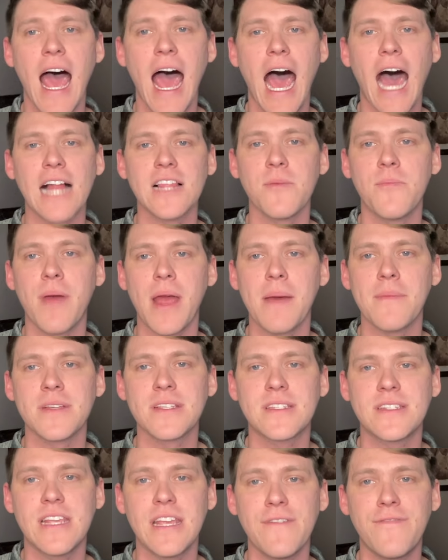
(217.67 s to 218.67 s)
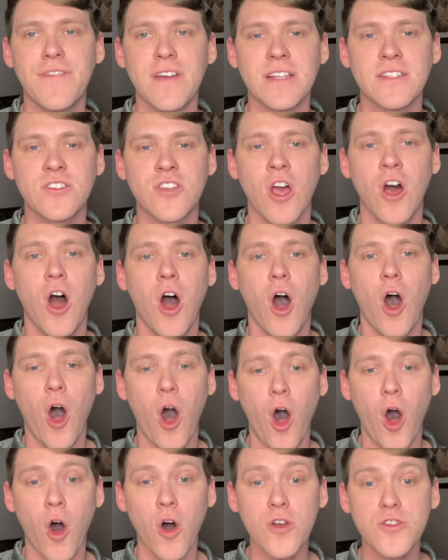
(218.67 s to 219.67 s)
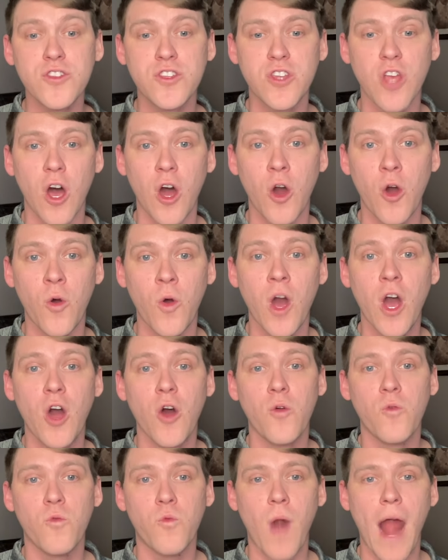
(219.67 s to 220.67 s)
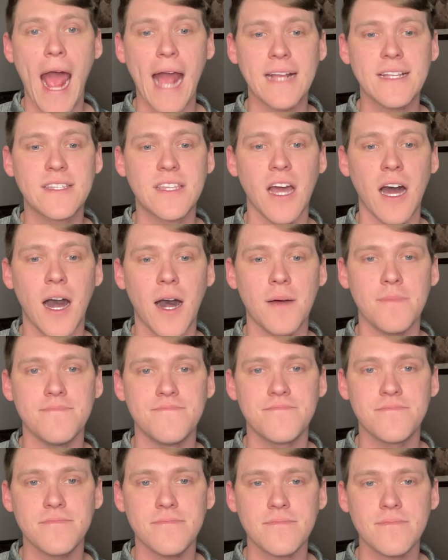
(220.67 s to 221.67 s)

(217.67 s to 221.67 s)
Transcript: Alabama's defense also racked up,